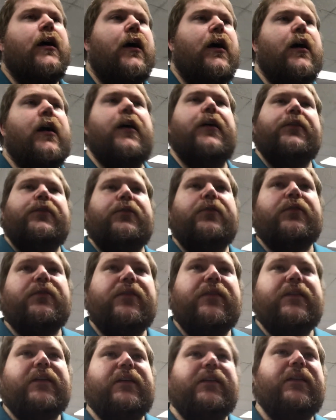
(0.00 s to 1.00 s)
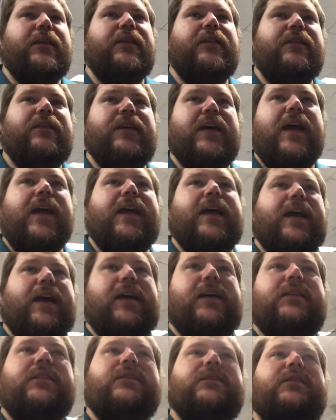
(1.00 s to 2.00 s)
Other than
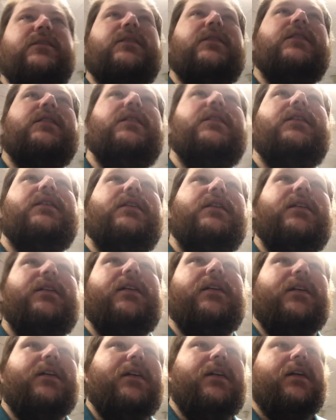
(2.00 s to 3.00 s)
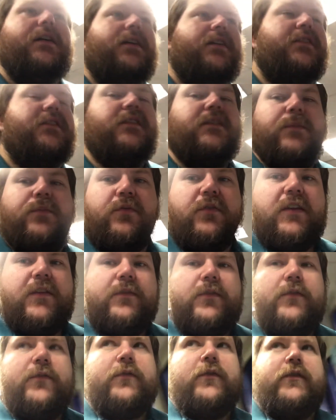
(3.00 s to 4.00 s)
that, just a
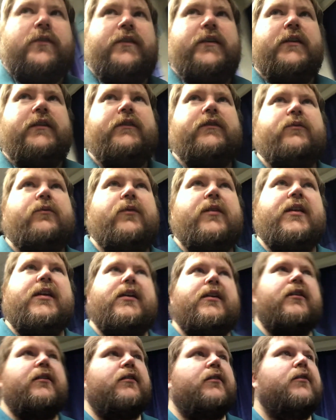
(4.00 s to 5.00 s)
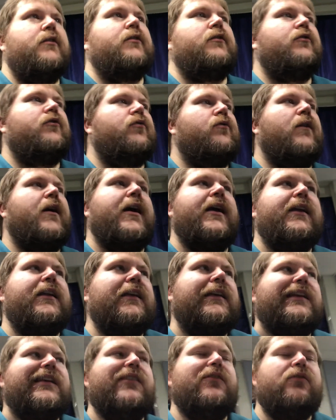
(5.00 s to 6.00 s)
preview for this week. Try to
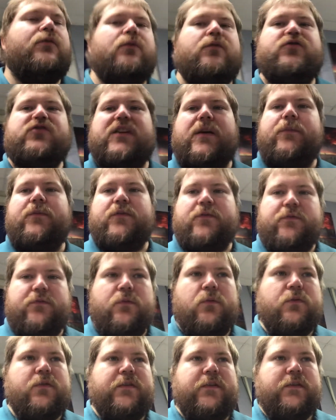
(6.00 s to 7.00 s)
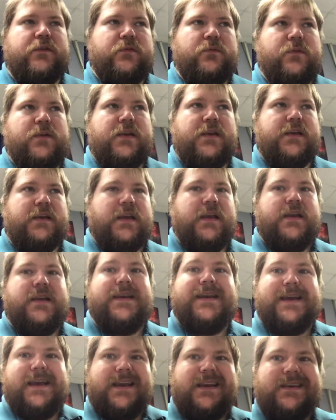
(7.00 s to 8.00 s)
get through chapter 4 this week in
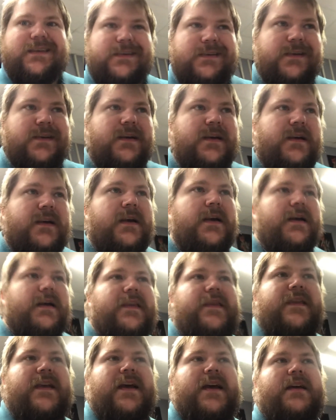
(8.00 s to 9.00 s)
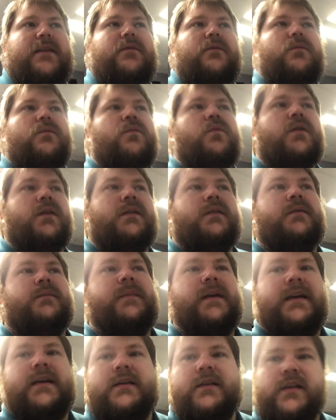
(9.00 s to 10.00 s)
night. That will
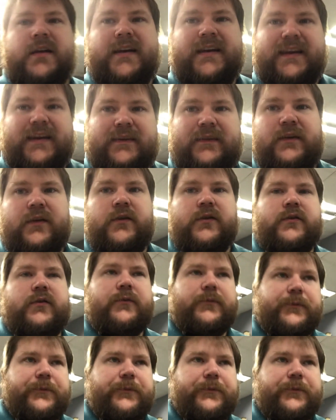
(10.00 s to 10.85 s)
make it a lot easier